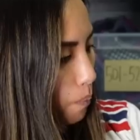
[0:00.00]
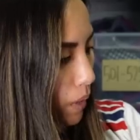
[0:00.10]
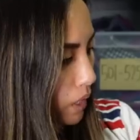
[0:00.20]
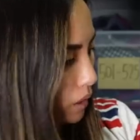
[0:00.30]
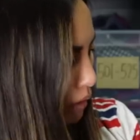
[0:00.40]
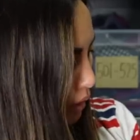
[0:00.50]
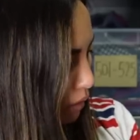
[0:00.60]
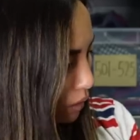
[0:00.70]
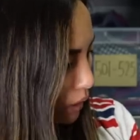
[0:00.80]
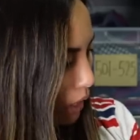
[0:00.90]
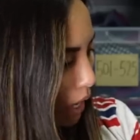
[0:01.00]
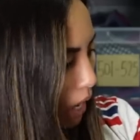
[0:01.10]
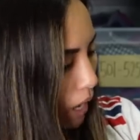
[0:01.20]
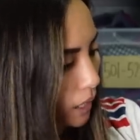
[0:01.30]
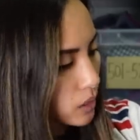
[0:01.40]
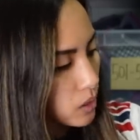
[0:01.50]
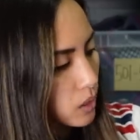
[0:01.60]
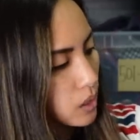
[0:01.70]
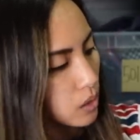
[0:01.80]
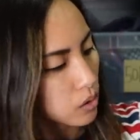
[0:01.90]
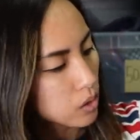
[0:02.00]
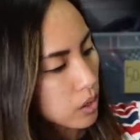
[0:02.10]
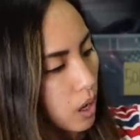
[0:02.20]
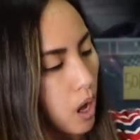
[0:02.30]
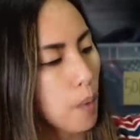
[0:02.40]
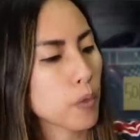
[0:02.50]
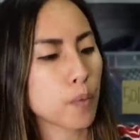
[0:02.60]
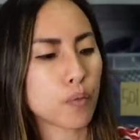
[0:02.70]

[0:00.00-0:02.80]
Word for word: made in Italy. And I did look up the